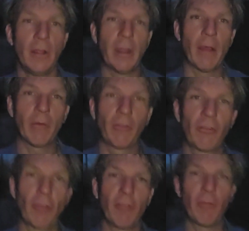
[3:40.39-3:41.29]
Now is the
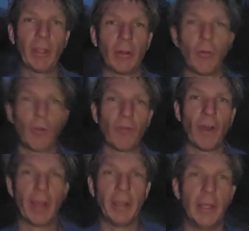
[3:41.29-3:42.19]
Son of Man
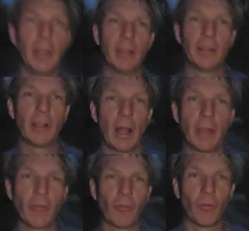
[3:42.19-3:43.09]
glorified, and God
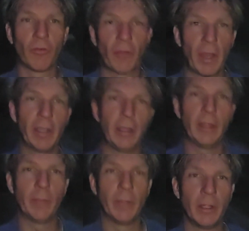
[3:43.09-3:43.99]
is glorified in
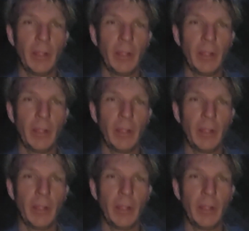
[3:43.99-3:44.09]
him.